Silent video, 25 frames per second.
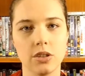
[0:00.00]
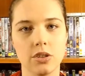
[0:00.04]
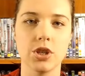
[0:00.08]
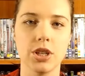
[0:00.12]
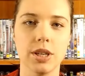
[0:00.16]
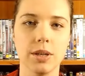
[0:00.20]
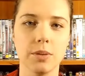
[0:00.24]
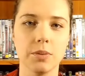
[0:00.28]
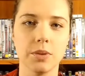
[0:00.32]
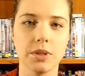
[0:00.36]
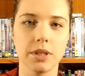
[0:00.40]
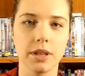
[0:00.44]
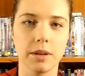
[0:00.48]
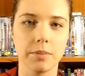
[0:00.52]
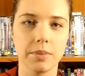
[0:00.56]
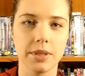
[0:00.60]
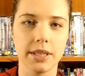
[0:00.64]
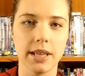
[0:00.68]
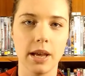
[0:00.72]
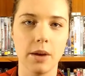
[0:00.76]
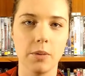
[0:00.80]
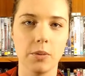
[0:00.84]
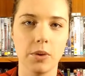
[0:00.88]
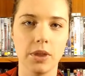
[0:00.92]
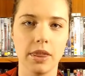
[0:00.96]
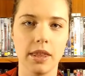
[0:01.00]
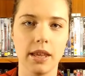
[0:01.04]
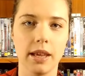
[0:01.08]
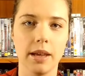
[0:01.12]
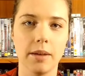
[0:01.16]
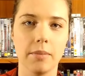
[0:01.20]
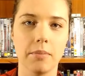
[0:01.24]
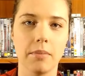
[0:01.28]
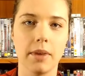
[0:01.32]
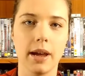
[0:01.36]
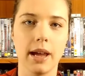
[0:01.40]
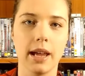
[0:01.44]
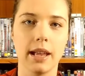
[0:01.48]
She was upset with
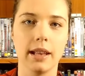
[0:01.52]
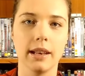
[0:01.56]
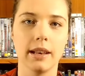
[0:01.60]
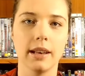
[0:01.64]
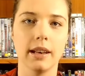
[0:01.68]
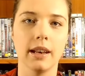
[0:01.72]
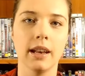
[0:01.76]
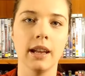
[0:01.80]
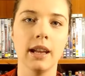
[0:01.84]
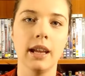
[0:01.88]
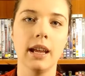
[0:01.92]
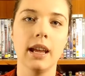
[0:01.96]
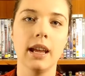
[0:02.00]
him and